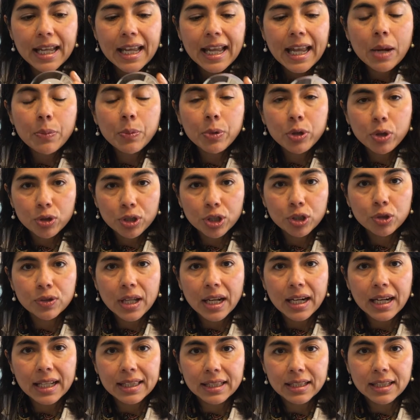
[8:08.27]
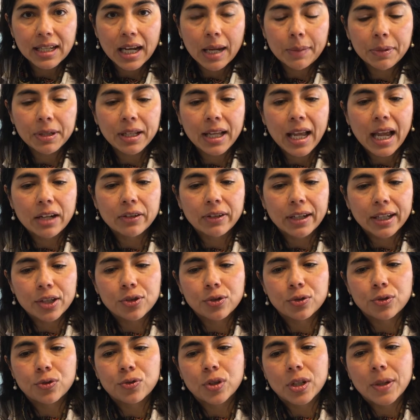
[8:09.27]
And we usually do that at the time of cataract
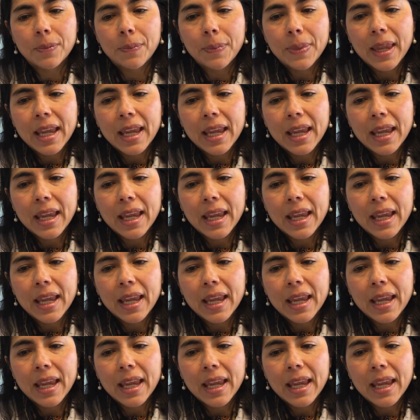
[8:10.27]
surgery.